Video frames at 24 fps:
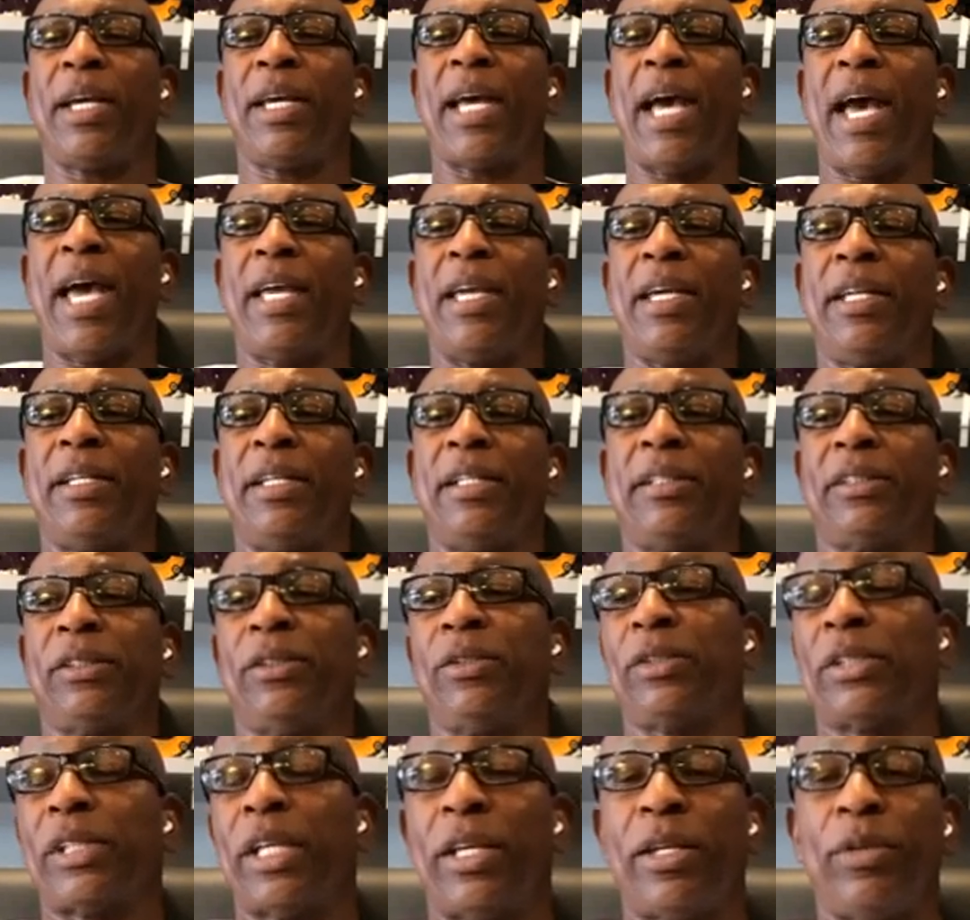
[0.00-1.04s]
guy in that
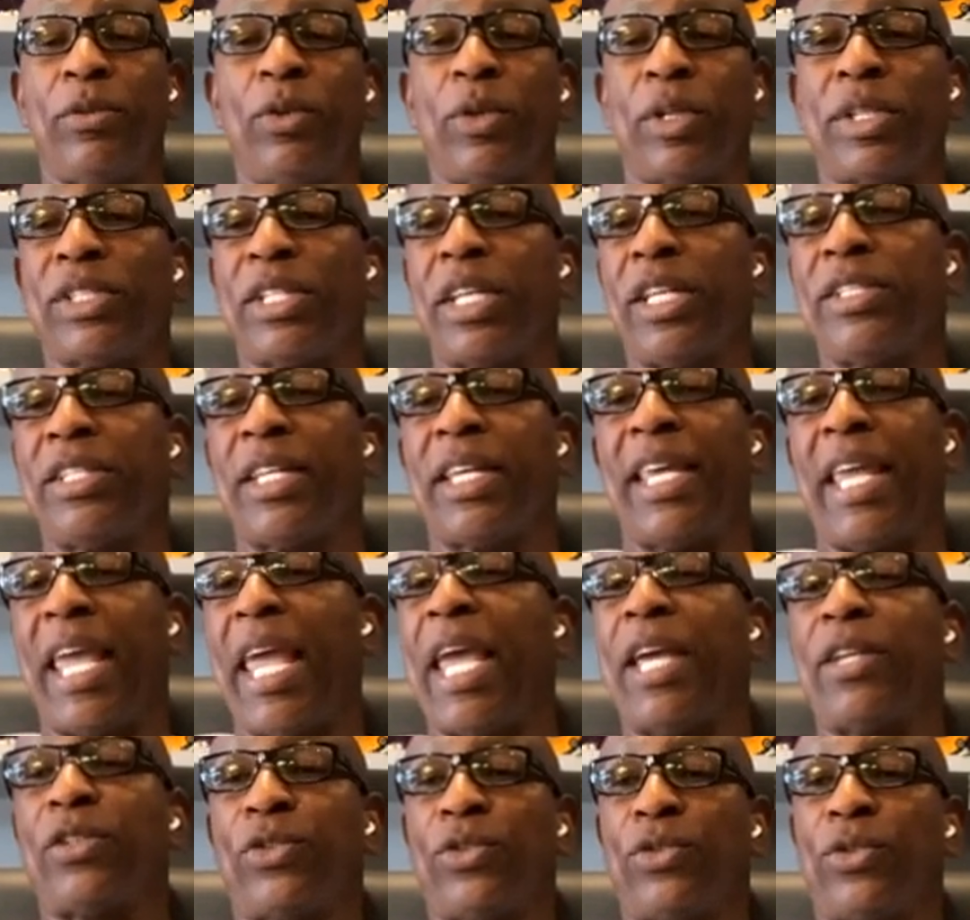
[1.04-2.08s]
you say you want to say he's a
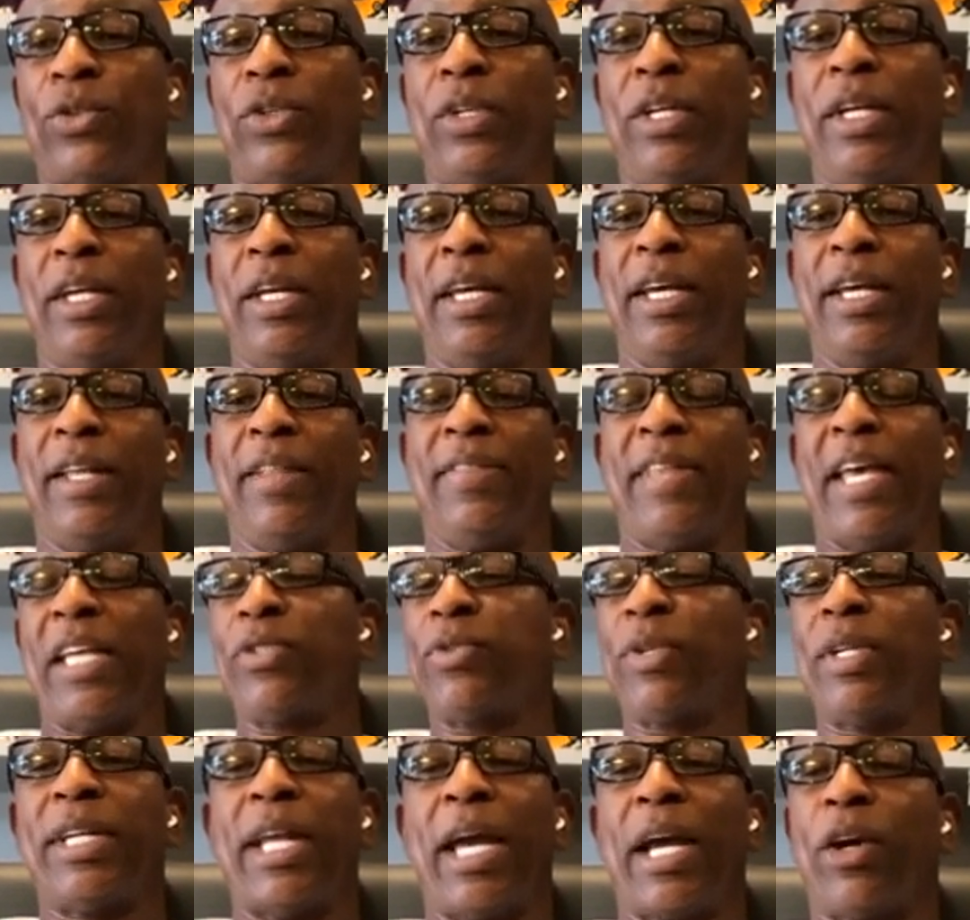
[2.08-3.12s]
cancer,
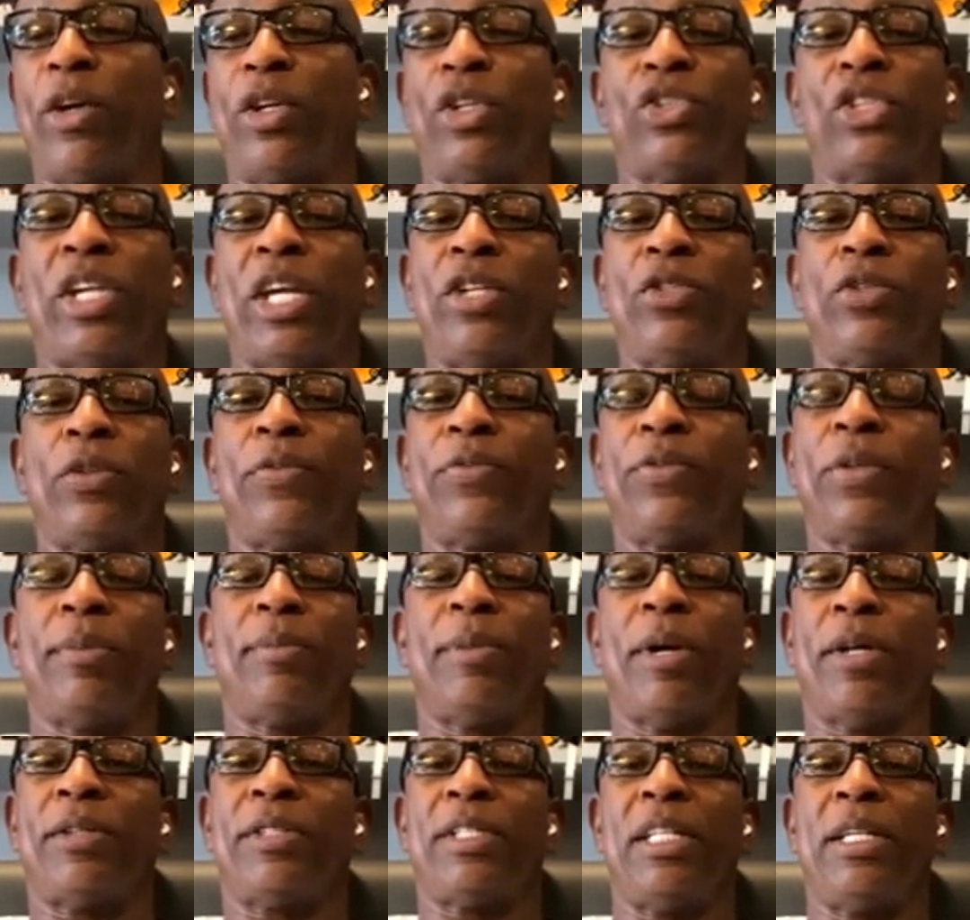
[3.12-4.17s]
that's really not going to change your
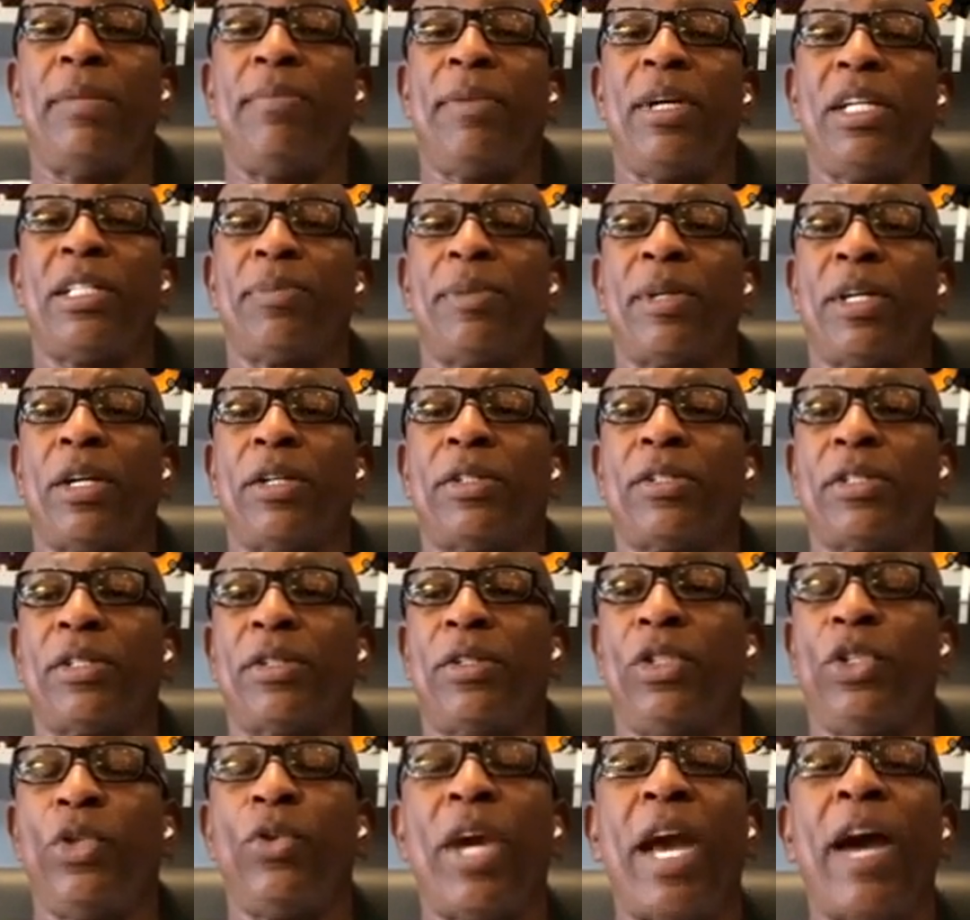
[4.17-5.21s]
football team much because
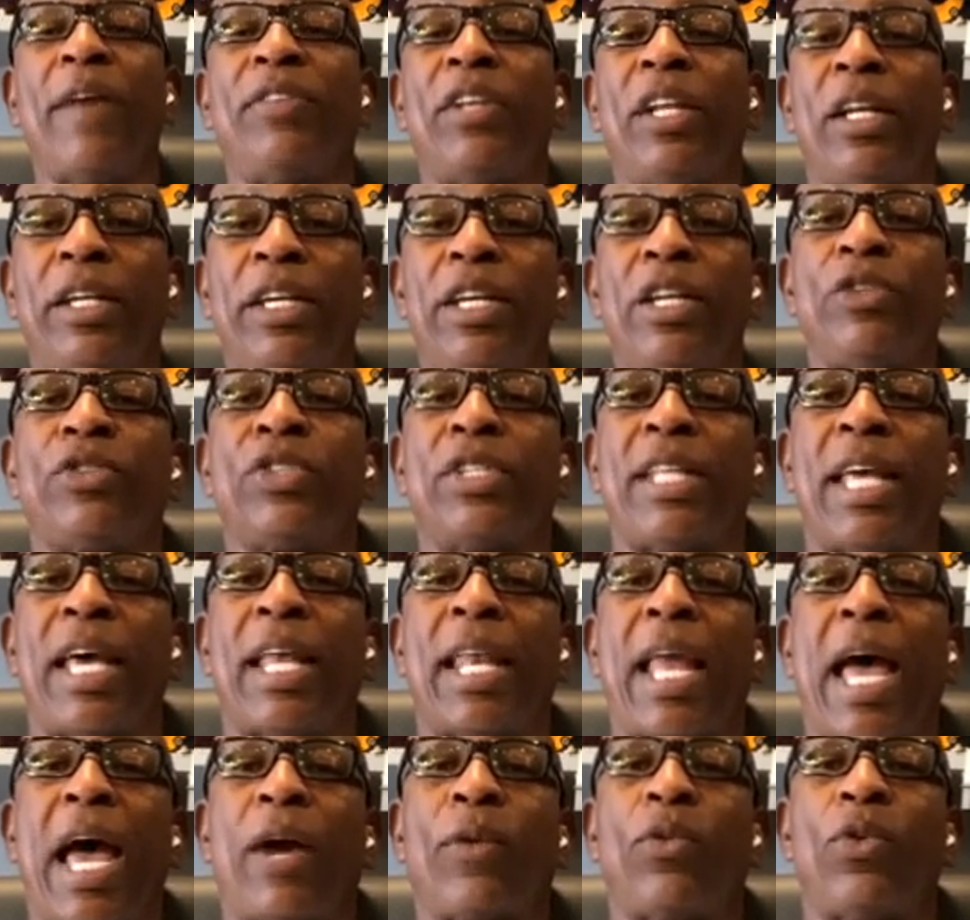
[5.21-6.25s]
you have the leaders in that
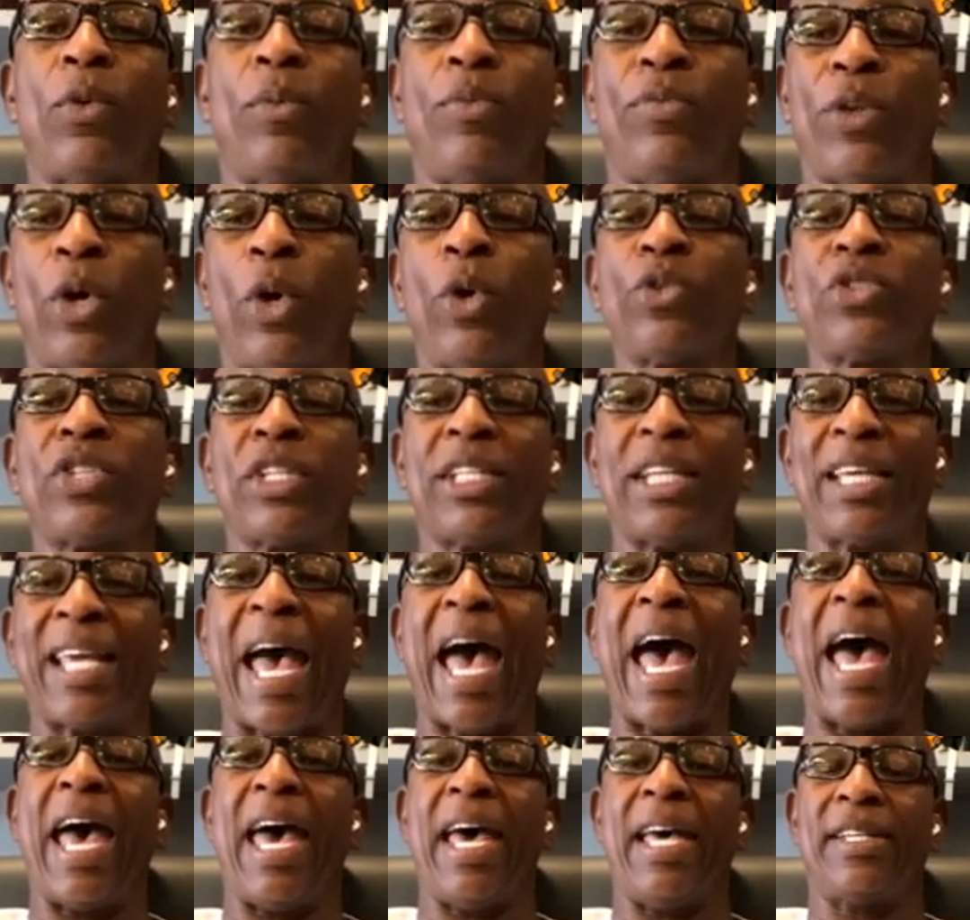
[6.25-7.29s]
locker room. Those are the
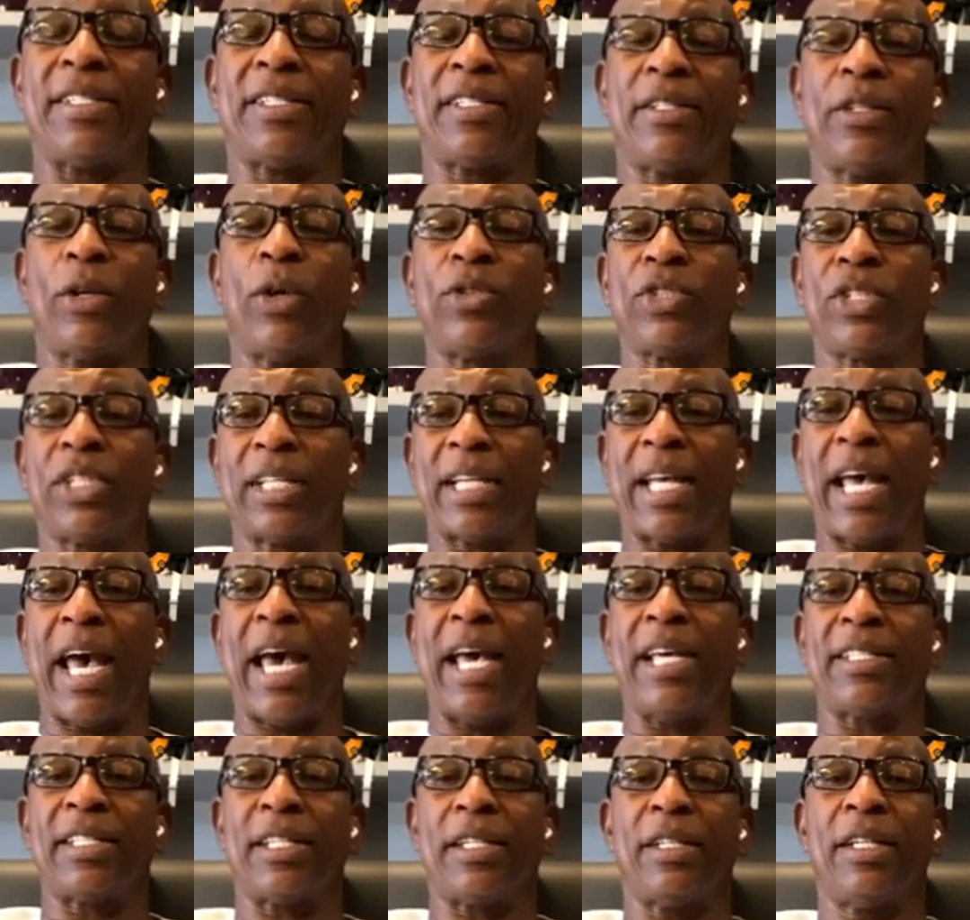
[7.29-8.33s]
guys. Those are the
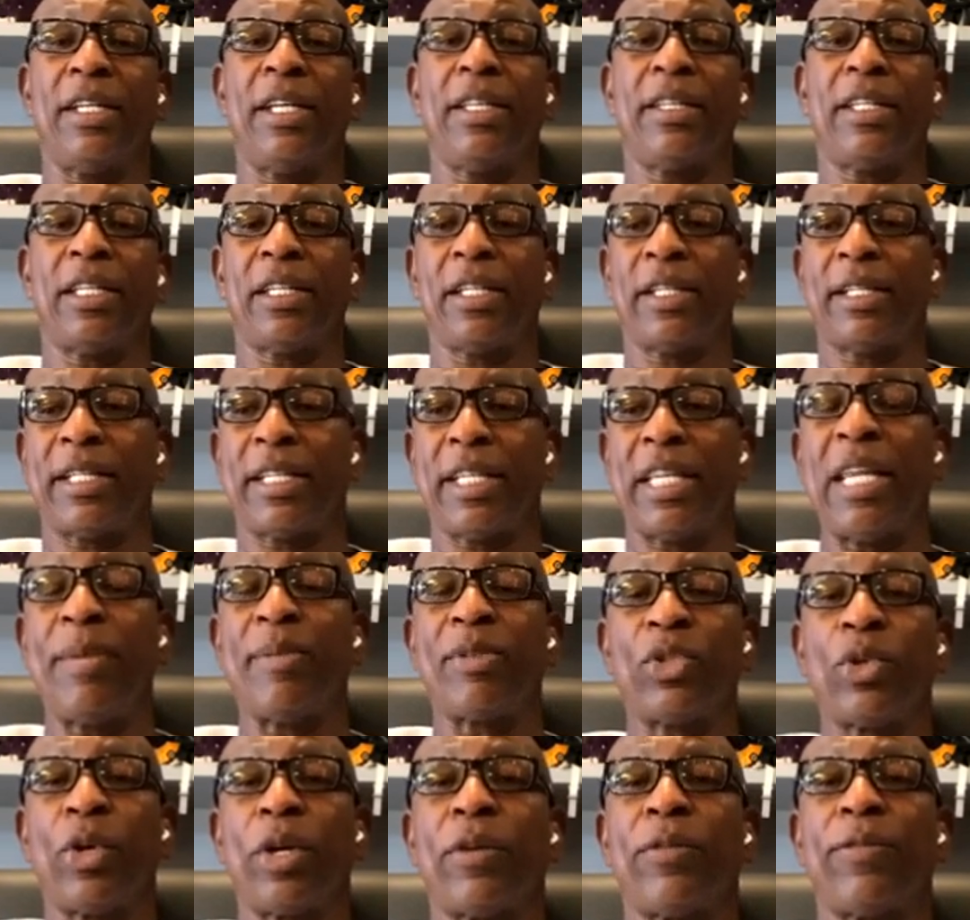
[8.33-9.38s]
guys that, that the team
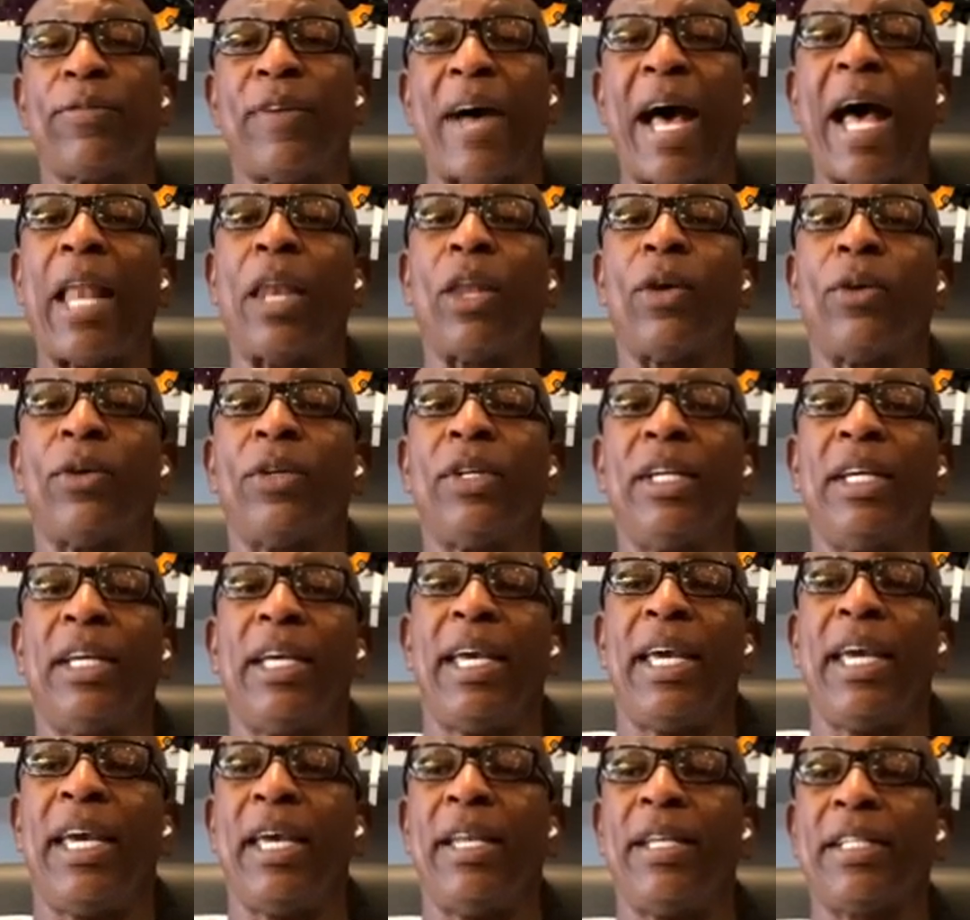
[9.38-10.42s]
is going to follow.
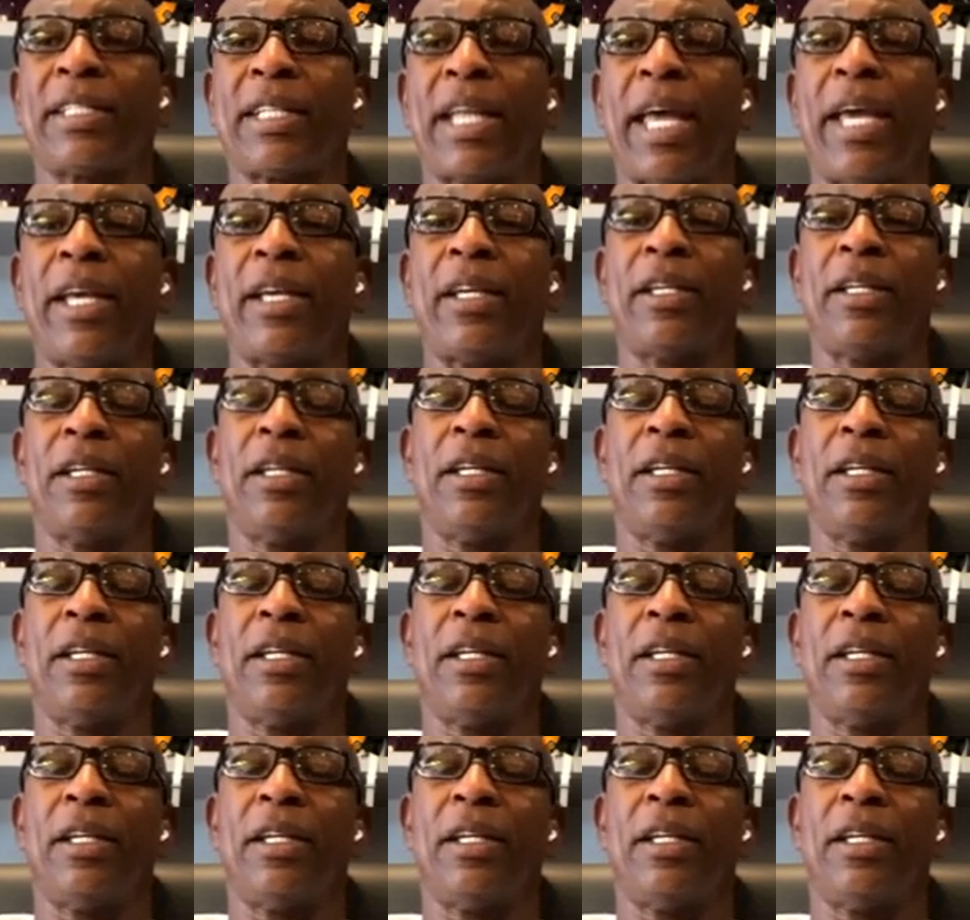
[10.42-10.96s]
And it's like,